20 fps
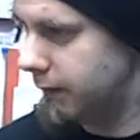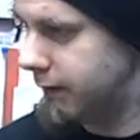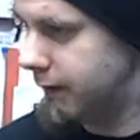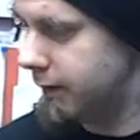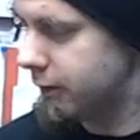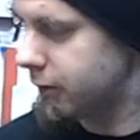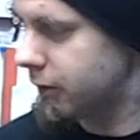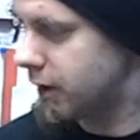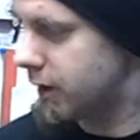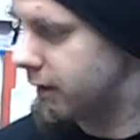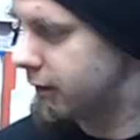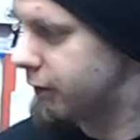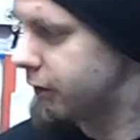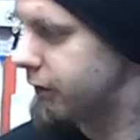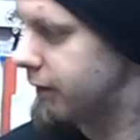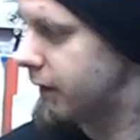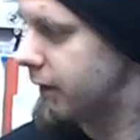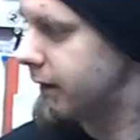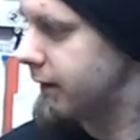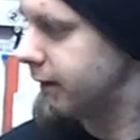This car
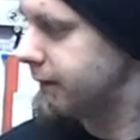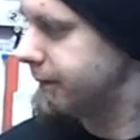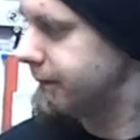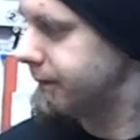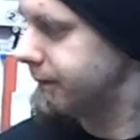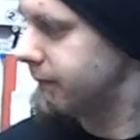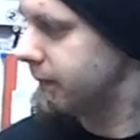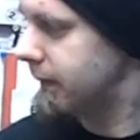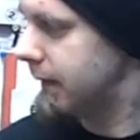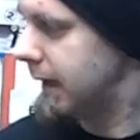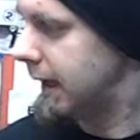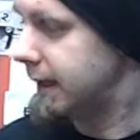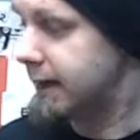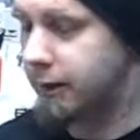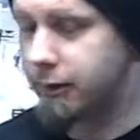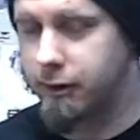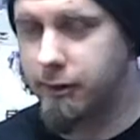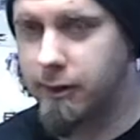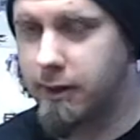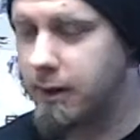started, and
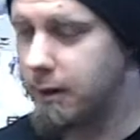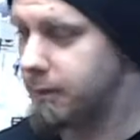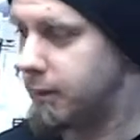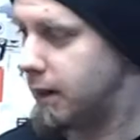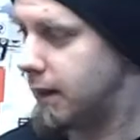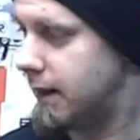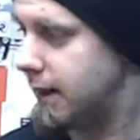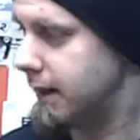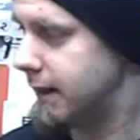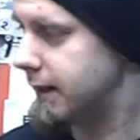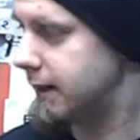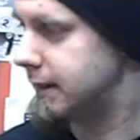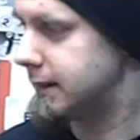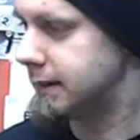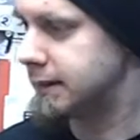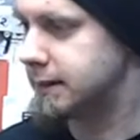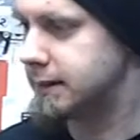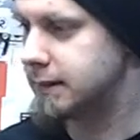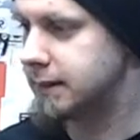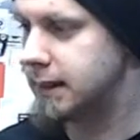it stopped.
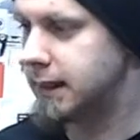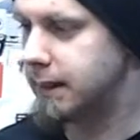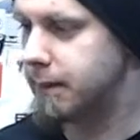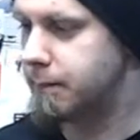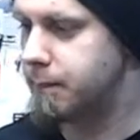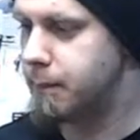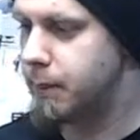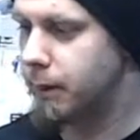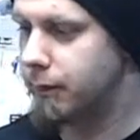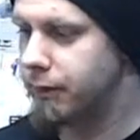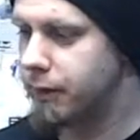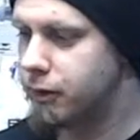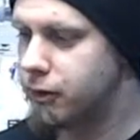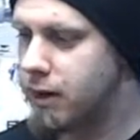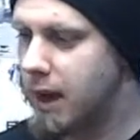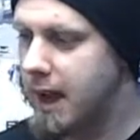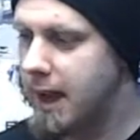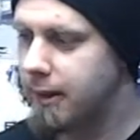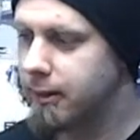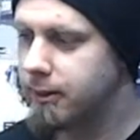I built the
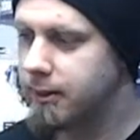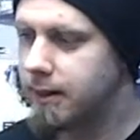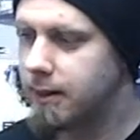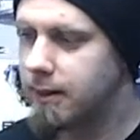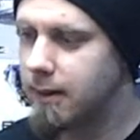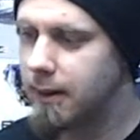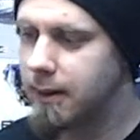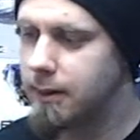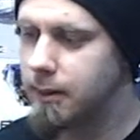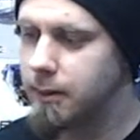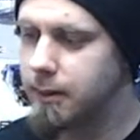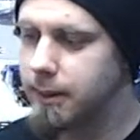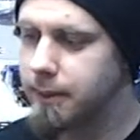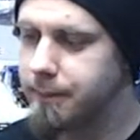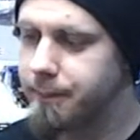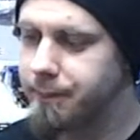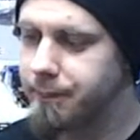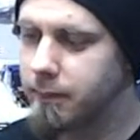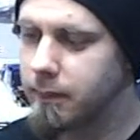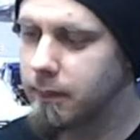chassis onto
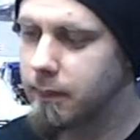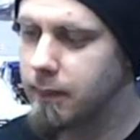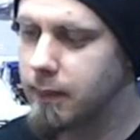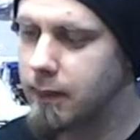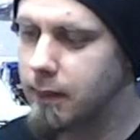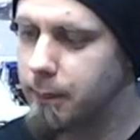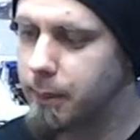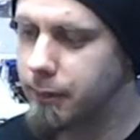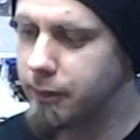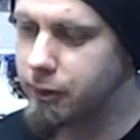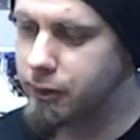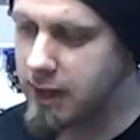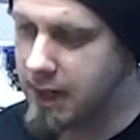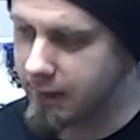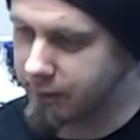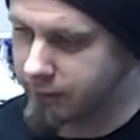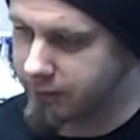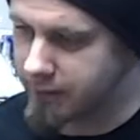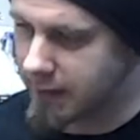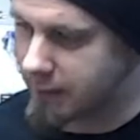it. I built the
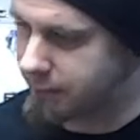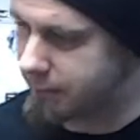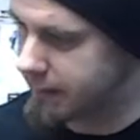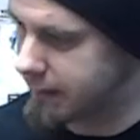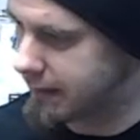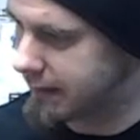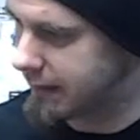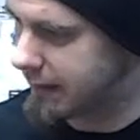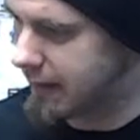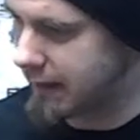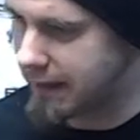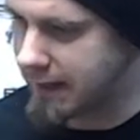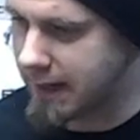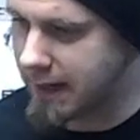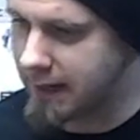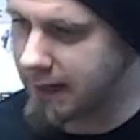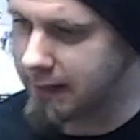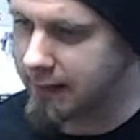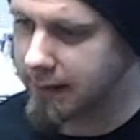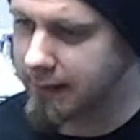chassis up, and I
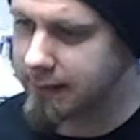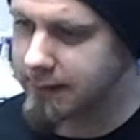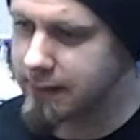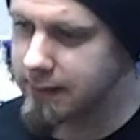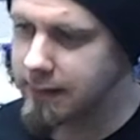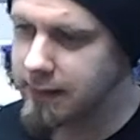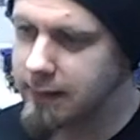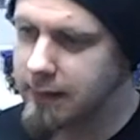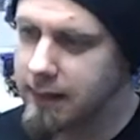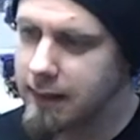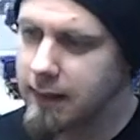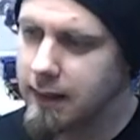kind of liked it.